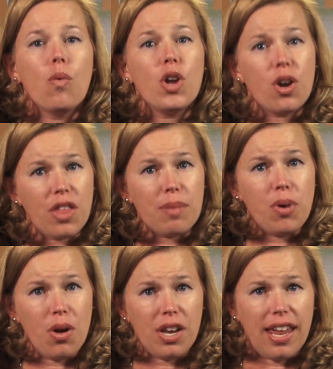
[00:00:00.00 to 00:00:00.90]
What are they
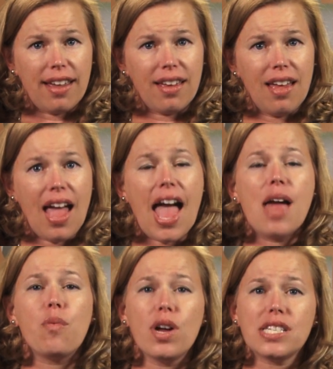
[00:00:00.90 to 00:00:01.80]
putting,
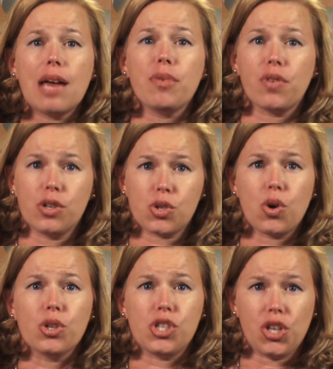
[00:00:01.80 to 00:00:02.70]
and what type of
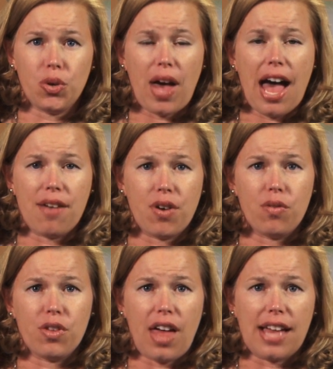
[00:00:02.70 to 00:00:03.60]
control do you have
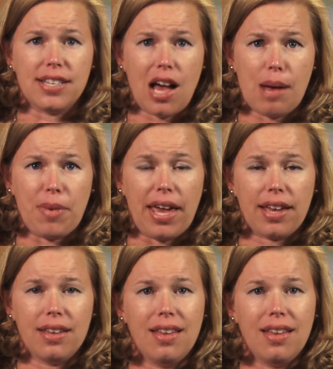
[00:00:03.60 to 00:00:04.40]
over that topic?